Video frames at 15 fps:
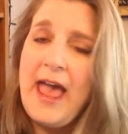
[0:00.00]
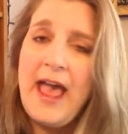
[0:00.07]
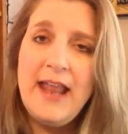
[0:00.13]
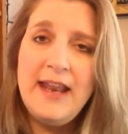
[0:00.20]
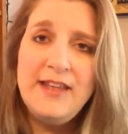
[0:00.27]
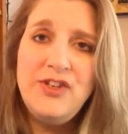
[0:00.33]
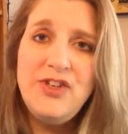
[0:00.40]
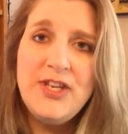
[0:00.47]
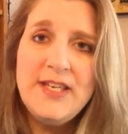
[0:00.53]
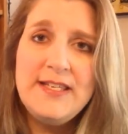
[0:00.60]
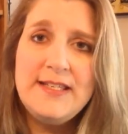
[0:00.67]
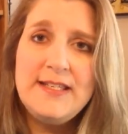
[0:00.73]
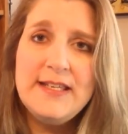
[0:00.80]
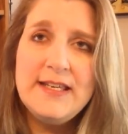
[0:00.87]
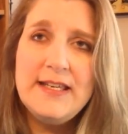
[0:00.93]
And it
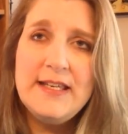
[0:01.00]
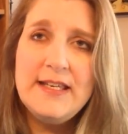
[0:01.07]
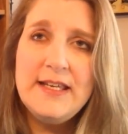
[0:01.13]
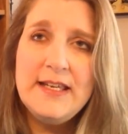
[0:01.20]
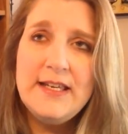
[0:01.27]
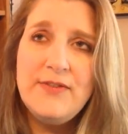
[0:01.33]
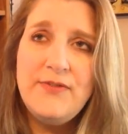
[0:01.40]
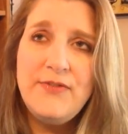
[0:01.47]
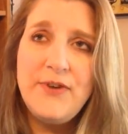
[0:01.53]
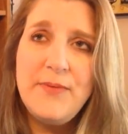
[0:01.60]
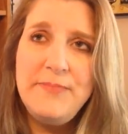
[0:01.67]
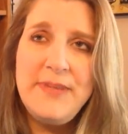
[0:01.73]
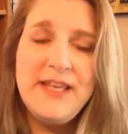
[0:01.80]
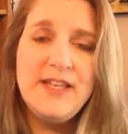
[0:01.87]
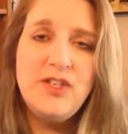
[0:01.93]
just, for
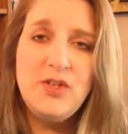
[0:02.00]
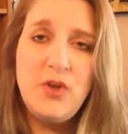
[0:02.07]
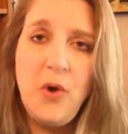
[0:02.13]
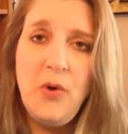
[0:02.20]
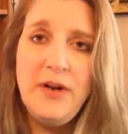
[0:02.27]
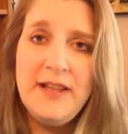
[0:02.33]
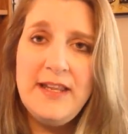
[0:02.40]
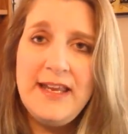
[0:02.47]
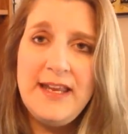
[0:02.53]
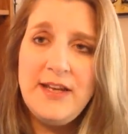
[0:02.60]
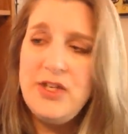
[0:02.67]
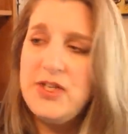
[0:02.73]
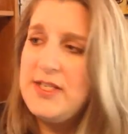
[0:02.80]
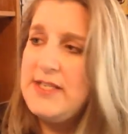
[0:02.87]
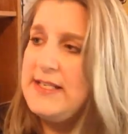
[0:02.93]
me, is totally
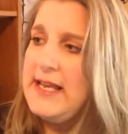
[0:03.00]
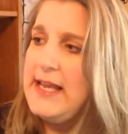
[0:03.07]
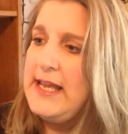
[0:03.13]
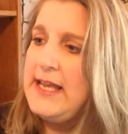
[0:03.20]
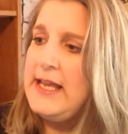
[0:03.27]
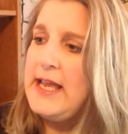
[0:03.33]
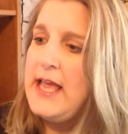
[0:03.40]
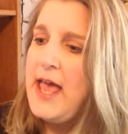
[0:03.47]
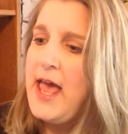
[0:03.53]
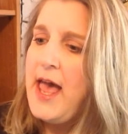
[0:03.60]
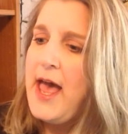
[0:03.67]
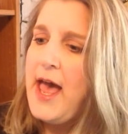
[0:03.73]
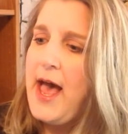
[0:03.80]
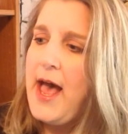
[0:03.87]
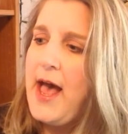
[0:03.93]
interesting,
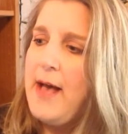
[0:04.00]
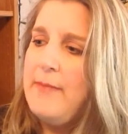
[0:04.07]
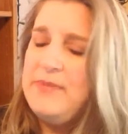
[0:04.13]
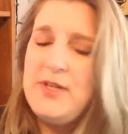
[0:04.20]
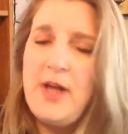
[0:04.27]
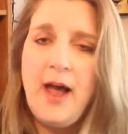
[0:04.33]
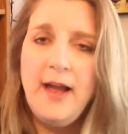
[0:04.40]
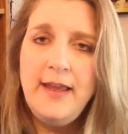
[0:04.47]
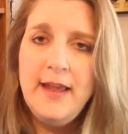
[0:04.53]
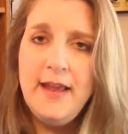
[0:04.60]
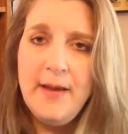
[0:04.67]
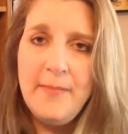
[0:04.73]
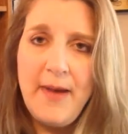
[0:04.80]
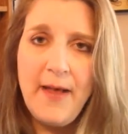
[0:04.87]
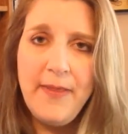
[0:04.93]

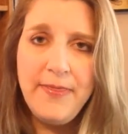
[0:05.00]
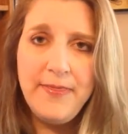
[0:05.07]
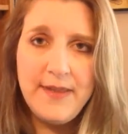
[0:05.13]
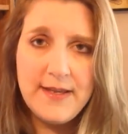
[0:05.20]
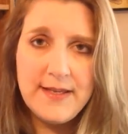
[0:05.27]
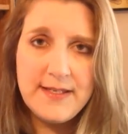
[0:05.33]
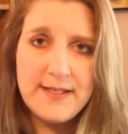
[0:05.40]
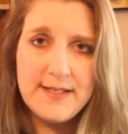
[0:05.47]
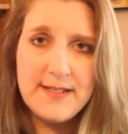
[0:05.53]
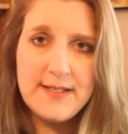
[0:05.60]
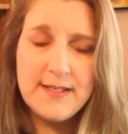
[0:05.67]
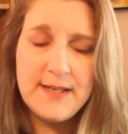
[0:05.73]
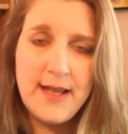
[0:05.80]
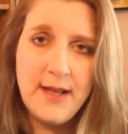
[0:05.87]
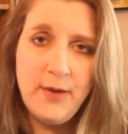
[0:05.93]
talking about this
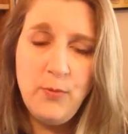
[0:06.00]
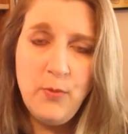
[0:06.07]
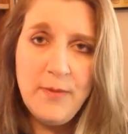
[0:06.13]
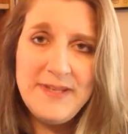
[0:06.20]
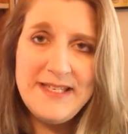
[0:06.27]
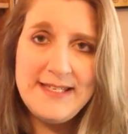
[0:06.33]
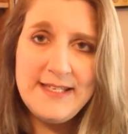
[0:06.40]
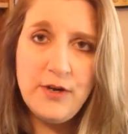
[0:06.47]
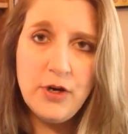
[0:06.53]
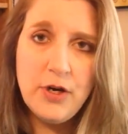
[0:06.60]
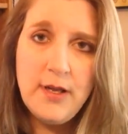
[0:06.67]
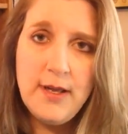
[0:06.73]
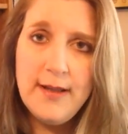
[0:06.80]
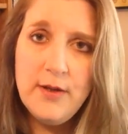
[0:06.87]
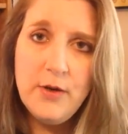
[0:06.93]
woman
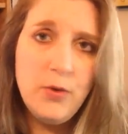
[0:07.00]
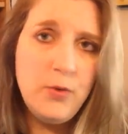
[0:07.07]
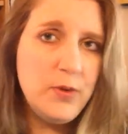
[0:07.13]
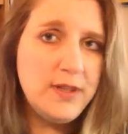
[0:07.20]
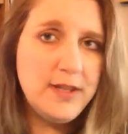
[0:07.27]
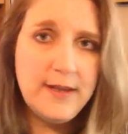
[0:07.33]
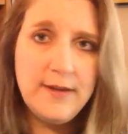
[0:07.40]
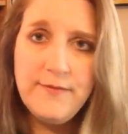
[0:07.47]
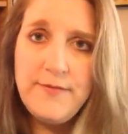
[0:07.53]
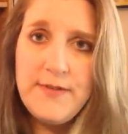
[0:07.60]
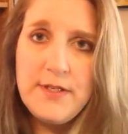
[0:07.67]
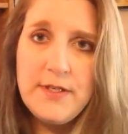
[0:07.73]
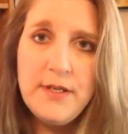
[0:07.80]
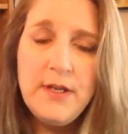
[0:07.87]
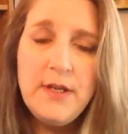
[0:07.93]
serial killer who
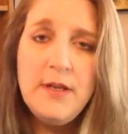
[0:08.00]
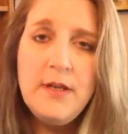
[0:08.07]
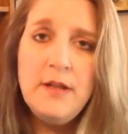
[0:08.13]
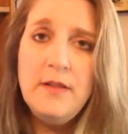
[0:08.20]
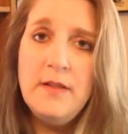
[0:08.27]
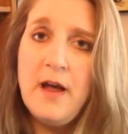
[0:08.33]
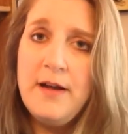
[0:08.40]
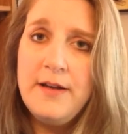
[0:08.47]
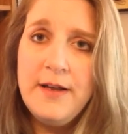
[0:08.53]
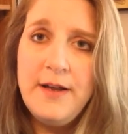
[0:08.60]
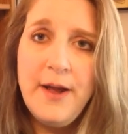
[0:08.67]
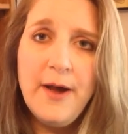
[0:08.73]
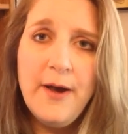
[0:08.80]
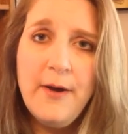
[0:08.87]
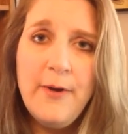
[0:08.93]
lived long
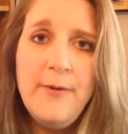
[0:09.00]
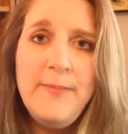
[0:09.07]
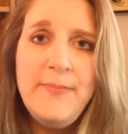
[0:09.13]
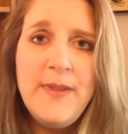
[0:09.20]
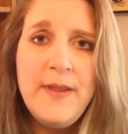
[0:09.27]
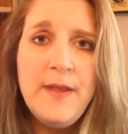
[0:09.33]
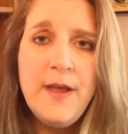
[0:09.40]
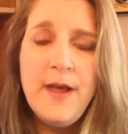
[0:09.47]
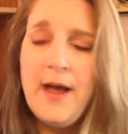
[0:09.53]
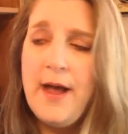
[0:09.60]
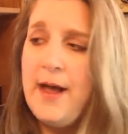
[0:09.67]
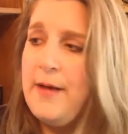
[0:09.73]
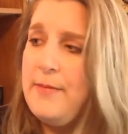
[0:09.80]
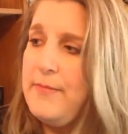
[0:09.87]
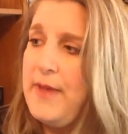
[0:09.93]
ago,
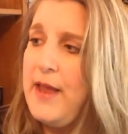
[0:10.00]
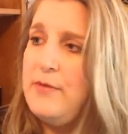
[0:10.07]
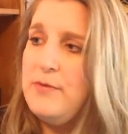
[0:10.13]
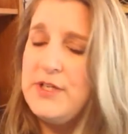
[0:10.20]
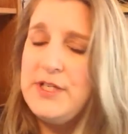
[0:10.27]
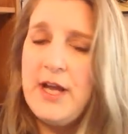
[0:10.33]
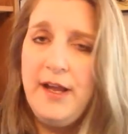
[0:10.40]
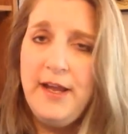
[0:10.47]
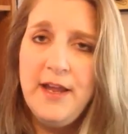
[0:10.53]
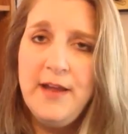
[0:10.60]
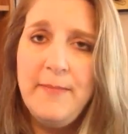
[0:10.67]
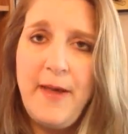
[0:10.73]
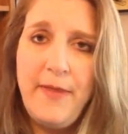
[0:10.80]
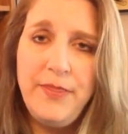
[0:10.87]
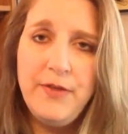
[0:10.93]
and we're talking
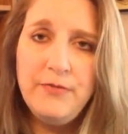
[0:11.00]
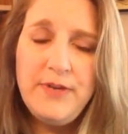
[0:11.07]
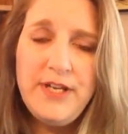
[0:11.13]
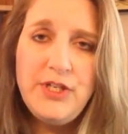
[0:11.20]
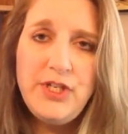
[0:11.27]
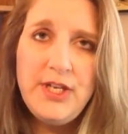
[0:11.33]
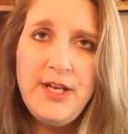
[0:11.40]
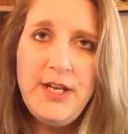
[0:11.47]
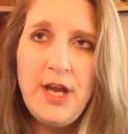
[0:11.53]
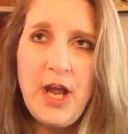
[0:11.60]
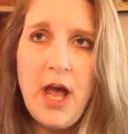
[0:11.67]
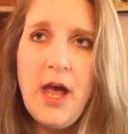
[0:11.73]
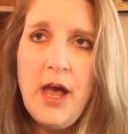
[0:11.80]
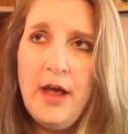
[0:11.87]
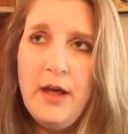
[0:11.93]
about the region
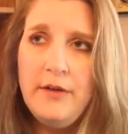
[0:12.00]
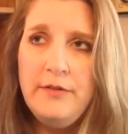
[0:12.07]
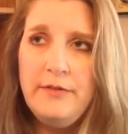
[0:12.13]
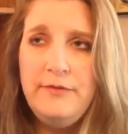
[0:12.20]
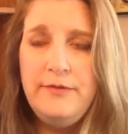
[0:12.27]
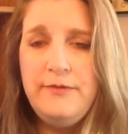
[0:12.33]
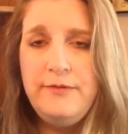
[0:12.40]
of